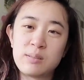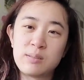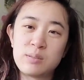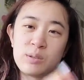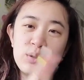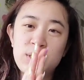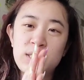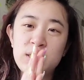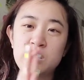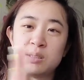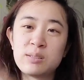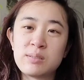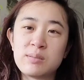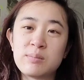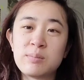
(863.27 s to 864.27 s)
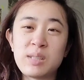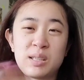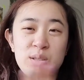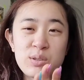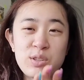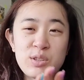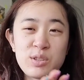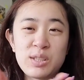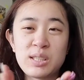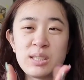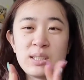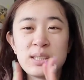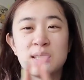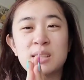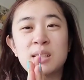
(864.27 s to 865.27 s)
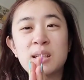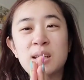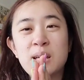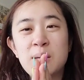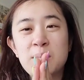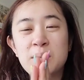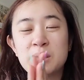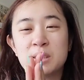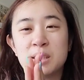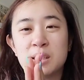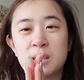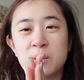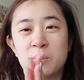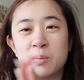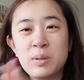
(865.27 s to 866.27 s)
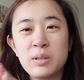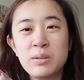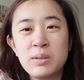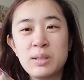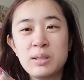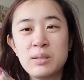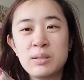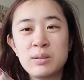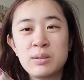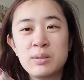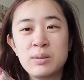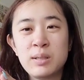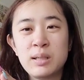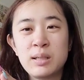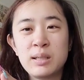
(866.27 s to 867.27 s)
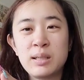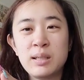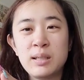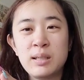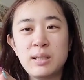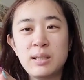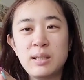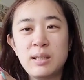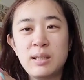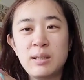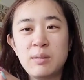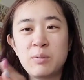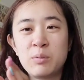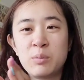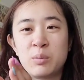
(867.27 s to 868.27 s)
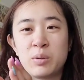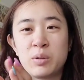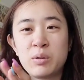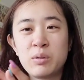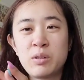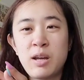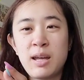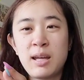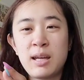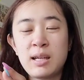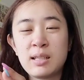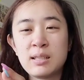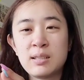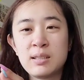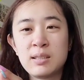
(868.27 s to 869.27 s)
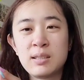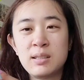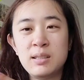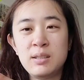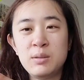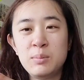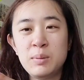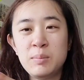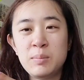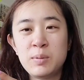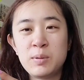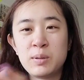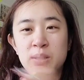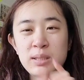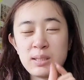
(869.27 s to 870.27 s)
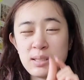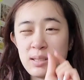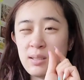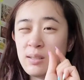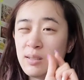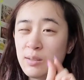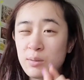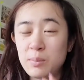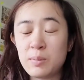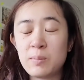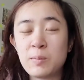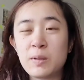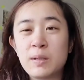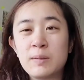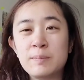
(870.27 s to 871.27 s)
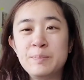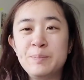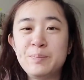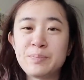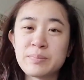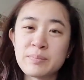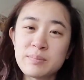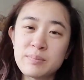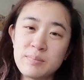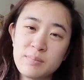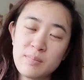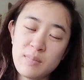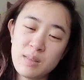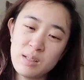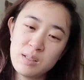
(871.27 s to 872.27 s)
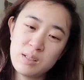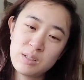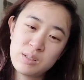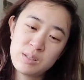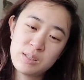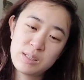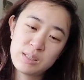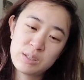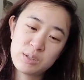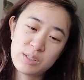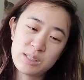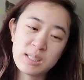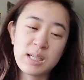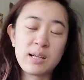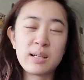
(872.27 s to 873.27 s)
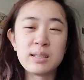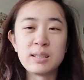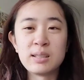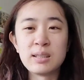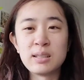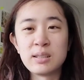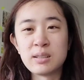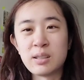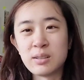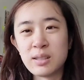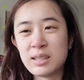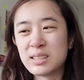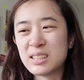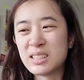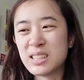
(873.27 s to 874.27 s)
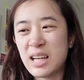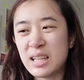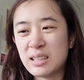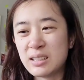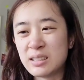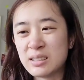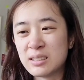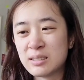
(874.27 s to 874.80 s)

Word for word: stretches, neck stretches, like basically like what you can do, and then with your hand a little bit more, just a little bit more, just to like stretch it out. And they're called like static